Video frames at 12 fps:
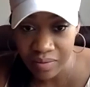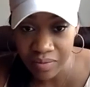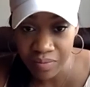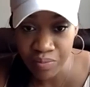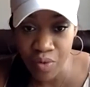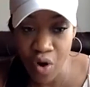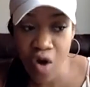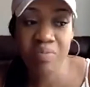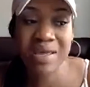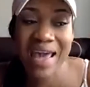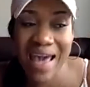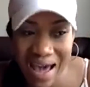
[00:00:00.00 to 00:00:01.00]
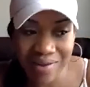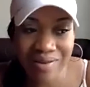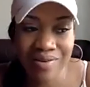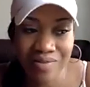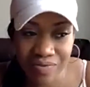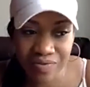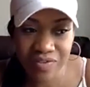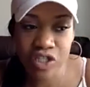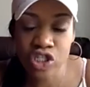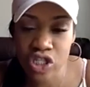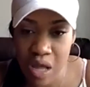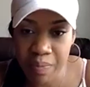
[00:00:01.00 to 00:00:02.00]
brought me out of the
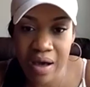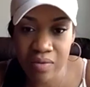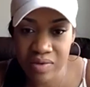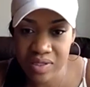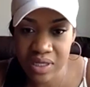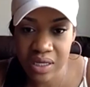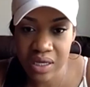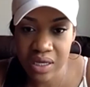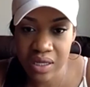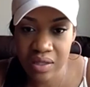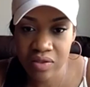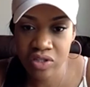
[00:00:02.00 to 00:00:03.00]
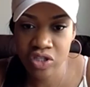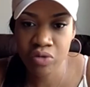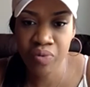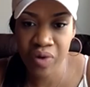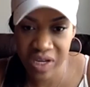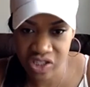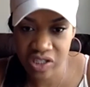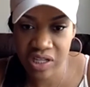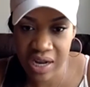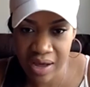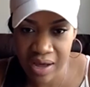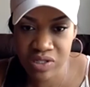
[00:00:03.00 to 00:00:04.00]
slump I was in, the depression that
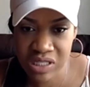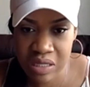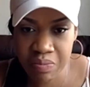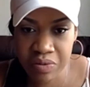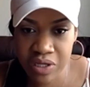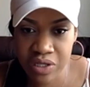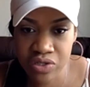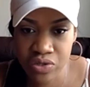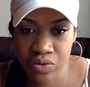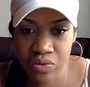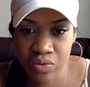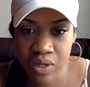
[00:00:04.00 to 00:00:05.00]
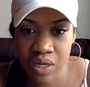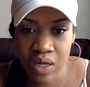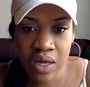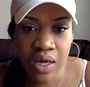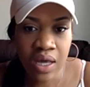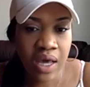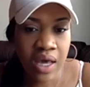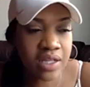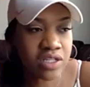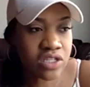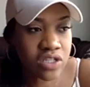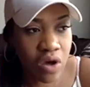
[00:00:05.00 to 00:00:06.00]
I was slipping into. And
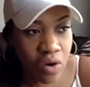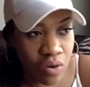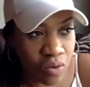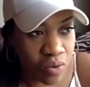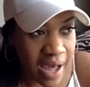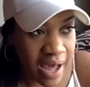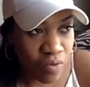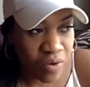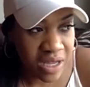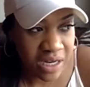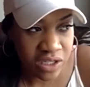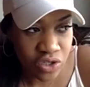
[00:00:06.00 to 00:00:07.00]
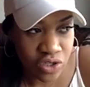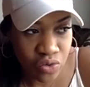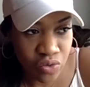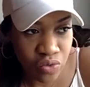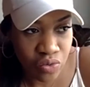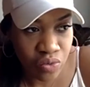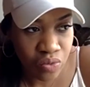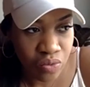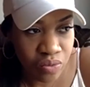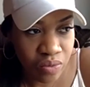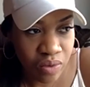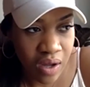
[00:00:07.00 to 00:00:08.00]
so I went into
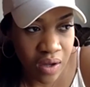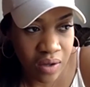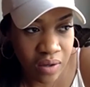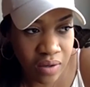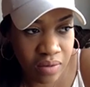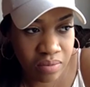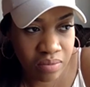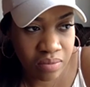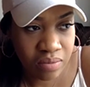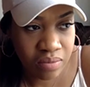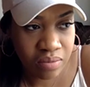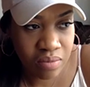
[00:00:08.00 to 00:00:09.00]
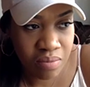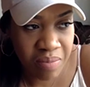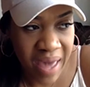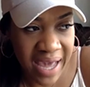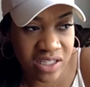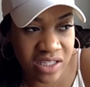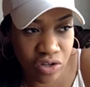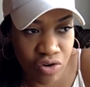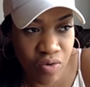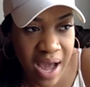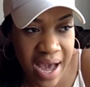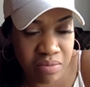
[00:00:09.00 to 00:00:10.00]
back into the
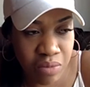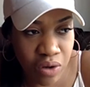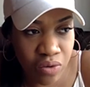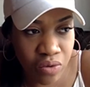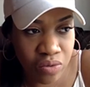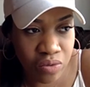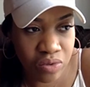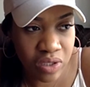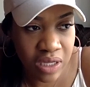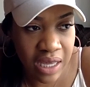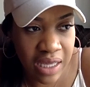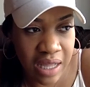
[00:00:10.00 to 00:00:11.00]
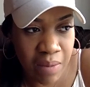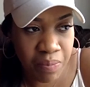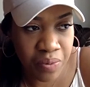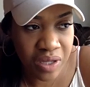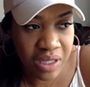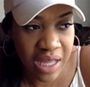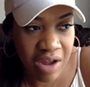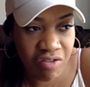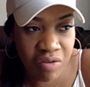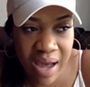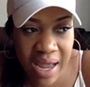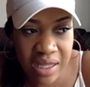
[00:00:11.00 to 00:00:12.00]
grind mode, and I put
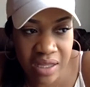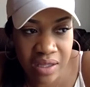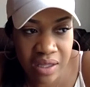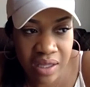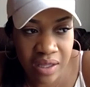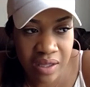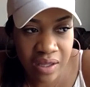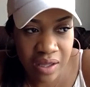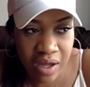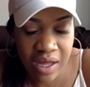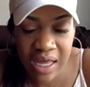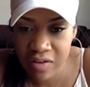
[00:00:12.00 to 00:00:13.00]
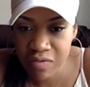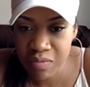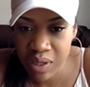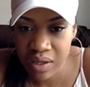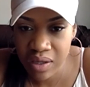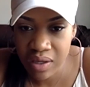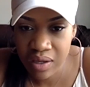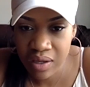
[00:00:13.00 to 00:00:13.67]
everybody ahead of me